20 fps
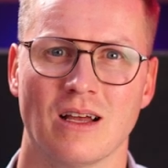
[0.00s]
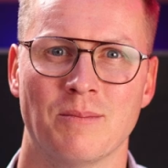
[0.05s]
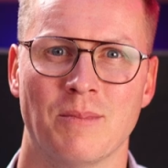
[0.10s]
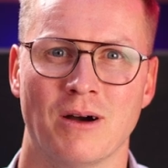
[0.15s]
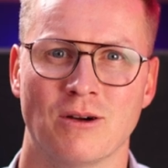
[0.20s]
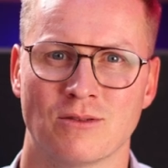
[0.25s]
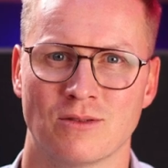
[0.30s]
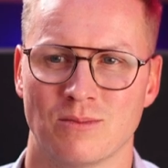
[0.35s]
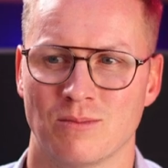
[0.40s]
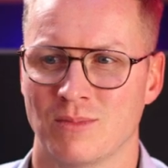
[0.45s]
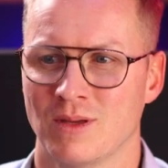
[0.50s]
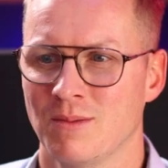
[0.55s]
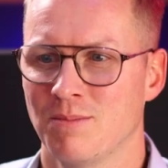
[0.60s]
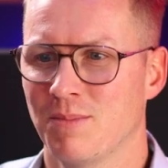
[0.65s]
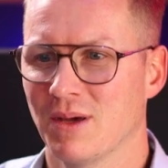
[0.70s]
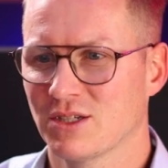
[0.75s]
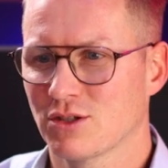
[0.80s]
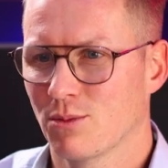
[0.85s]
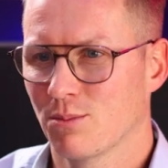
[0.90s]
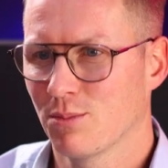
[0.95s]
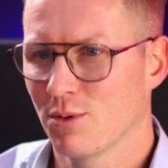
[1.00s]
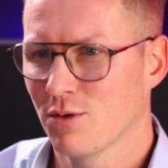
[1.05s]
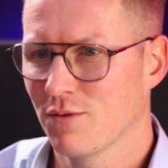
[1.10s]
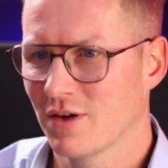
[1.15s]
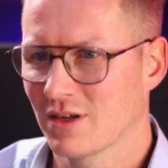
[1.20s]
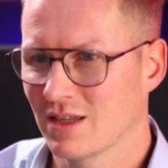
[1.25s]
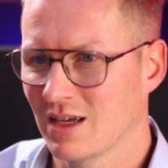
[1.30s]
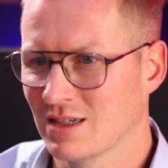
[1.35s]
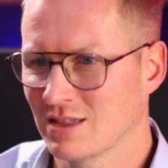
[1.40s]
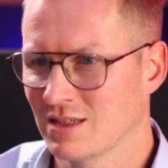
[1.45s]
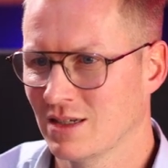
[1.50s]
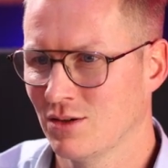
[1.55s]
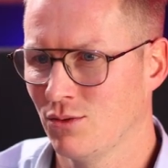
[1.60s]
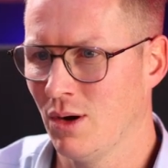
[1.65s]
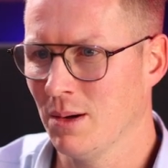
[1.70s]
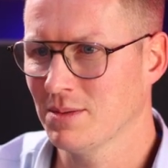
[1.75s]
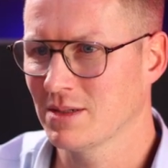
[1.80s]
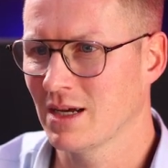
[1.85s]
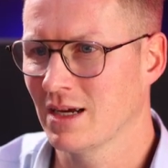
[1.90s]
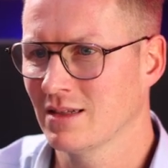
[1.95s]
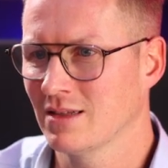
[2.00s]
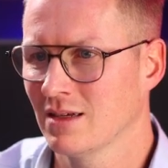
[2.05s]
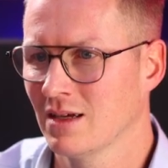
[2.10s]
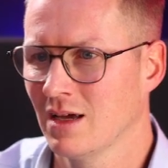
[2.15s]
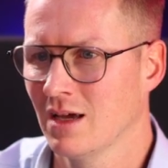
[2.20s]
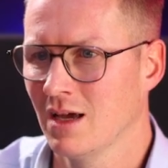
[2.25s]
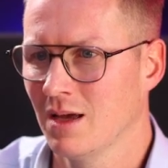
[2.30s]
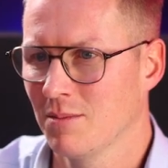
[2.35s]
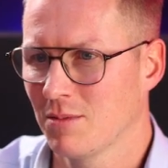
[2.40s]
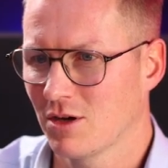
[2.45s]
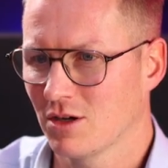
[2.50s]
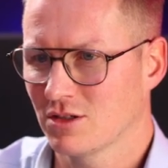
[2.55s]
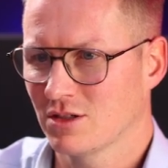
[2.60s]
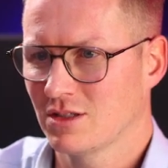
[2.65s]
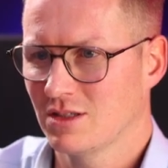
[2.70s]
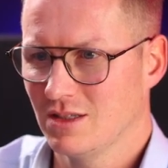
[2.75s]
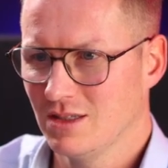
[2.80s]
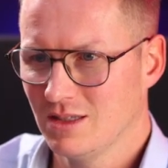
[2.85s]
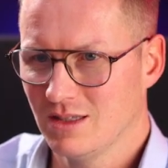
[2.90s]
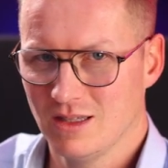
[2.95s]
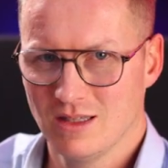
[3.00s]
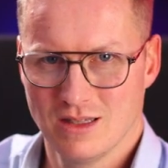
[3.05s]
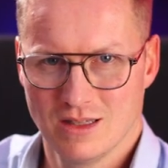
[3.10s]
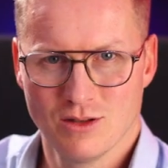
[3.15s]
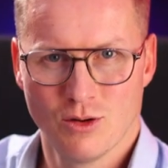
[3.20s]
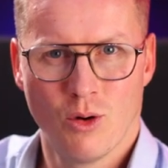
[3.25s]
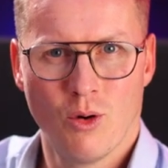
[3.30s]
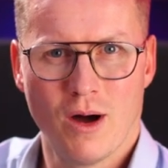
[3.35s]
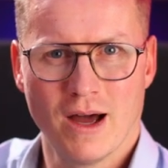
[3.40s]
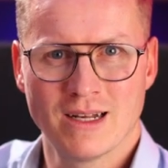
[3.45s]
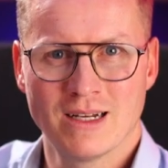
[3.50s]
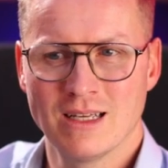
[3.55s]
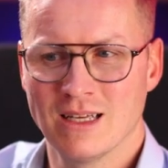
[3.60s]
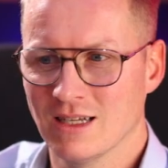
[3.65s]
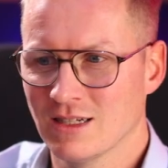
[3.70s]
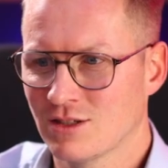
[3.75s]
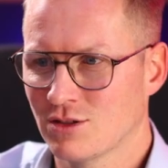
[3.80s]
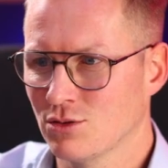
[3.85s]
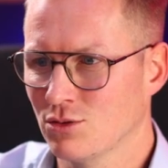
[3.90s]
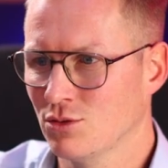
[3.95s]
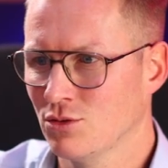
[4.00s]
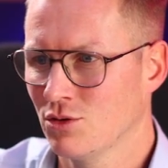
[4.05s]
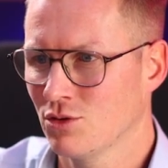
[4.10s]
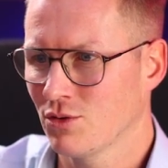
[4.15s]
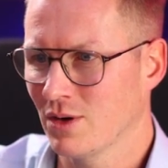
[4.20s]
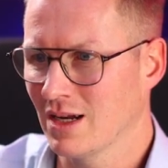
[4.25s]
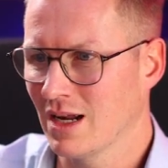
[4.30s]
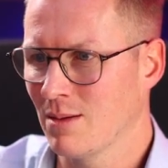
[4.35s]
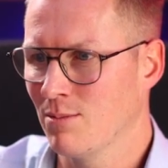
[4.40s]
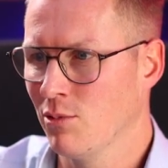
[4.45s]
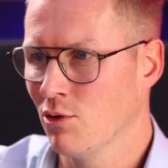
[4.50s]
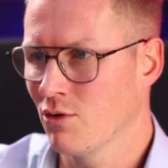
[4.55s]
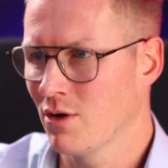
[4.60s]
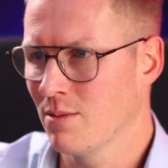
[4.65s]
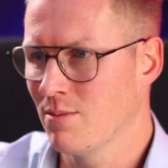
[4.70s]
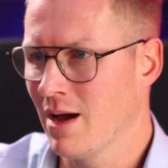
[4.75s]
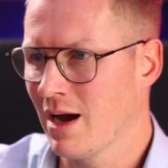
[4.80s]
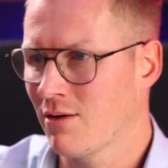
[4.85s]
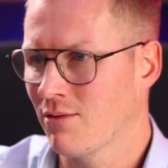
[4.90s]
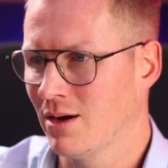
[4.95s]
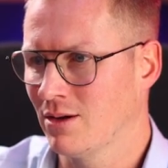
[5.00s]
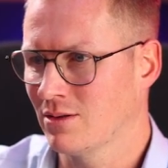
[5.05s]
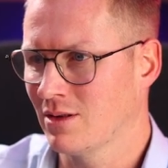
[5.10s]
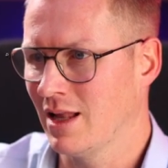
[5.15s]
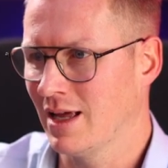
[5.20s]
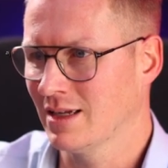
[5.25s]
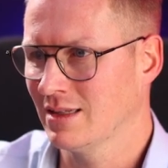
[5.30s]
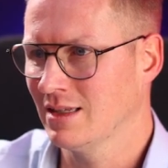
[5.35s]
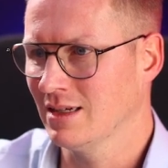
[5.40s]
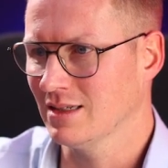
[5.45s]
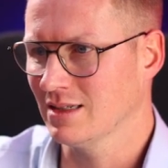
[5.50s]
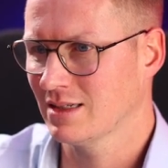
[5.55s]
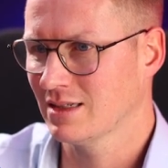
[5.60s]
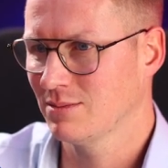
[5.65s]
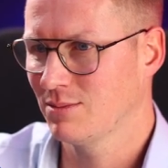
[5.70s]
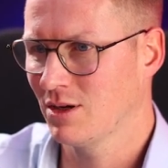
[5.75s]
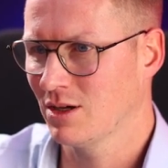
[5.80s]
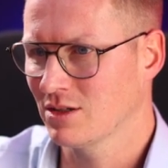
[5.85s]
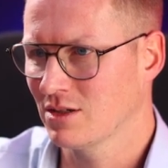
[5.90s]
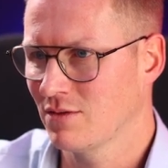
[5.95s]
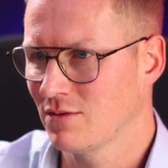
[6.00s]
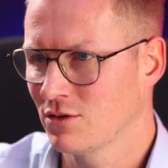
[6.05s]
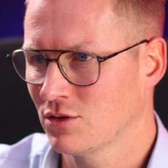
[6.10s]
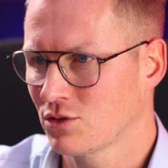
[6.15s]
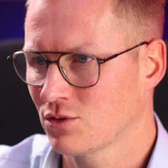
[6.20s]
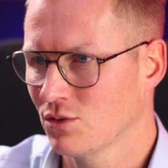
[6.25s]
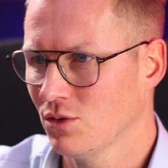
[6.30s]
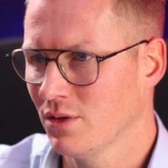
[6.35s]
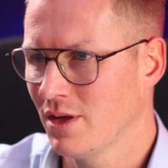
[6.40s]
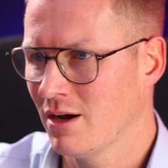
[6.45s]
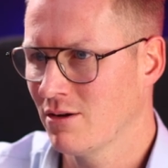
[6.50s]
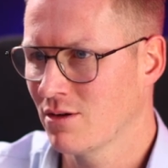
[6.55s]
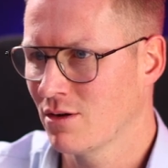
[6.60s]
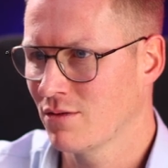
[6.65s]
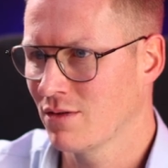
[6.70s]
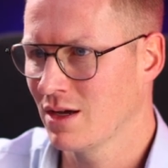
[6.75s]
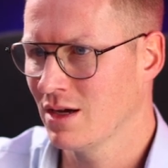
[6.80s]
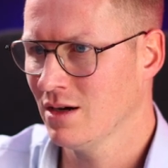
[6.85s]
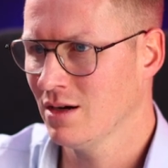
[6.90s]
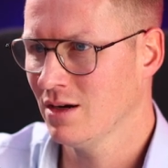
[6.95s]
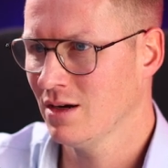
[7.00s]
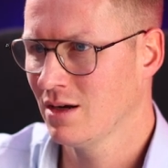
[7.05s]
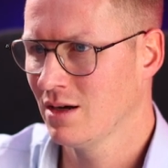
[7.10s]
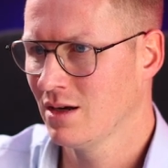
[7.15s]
about being pixel perfect as the website, because the whole idea is to create a blurry background like this. Because if you scroll down over here,